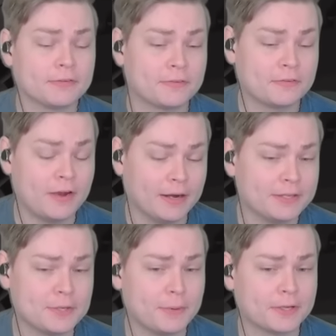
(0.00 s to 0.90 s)
This is not an
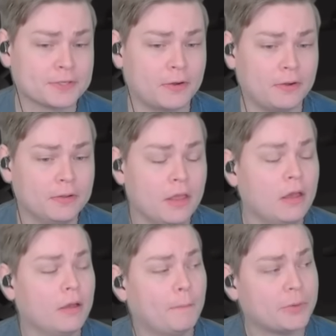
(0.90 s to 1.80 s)
easy boss at all.
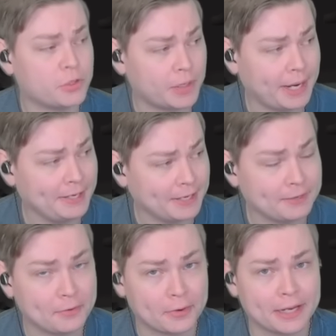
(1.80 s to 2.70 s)
But you can get
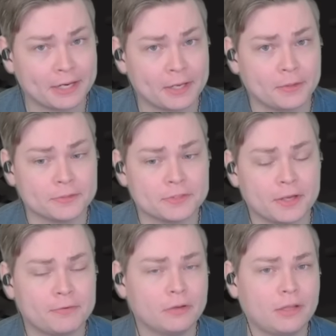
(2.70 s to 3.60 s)
in there and get kills.
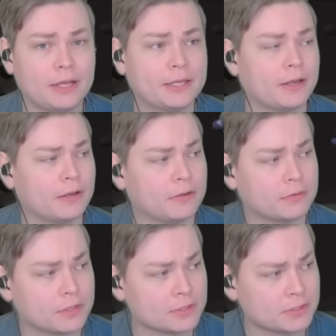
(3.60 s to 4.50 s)
If you're like,
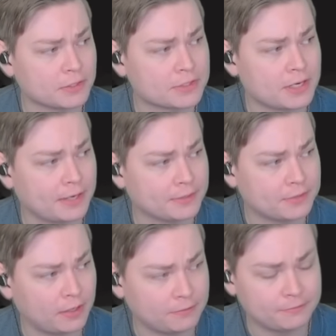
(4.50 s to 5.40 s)
this looks kind of
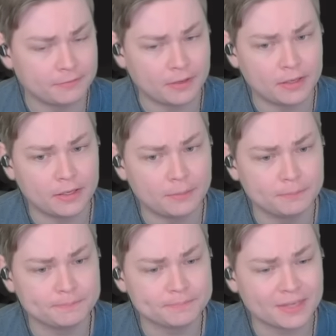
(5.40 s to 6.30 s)
tough,
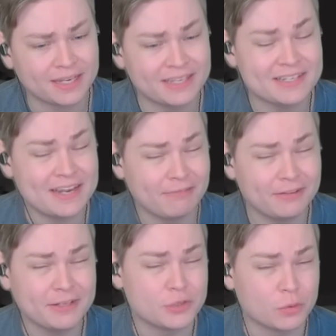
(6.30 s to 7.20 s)
it's
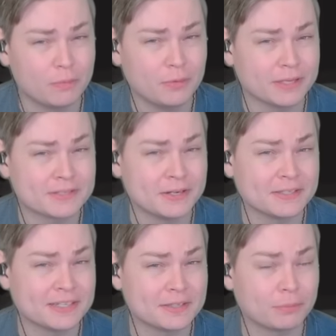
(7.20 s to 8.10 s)
definitely doable. It's going
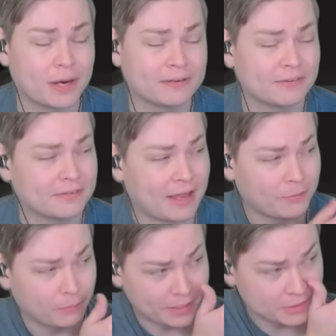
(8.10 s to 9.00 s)
to take some practice. That
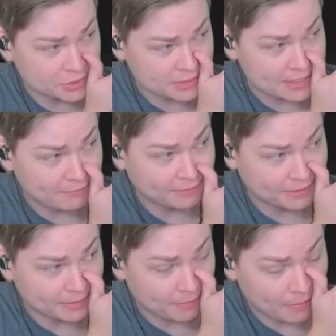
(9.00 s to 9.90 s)
enrage is
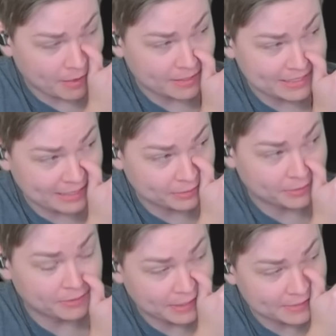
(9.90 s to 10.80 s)
definitely
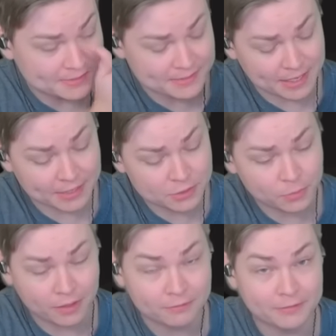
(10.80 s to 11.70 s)
killer. It's
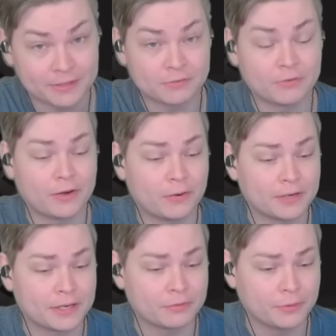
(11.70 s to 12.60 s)
rough. It's very hard
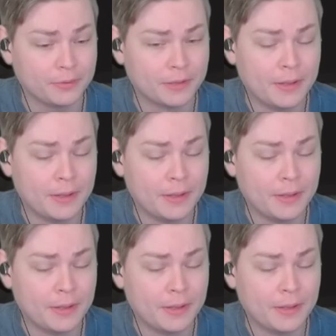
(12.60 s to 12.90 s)
to get through.